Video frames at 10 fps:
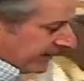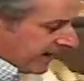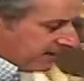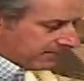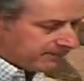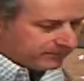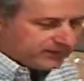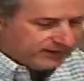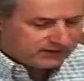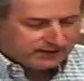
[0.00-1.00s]
Now,
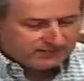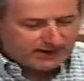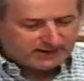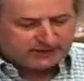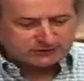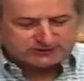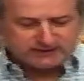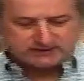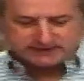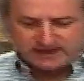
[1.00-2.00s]
here he made an interesting
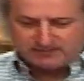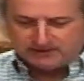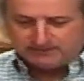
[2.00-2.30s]
statement.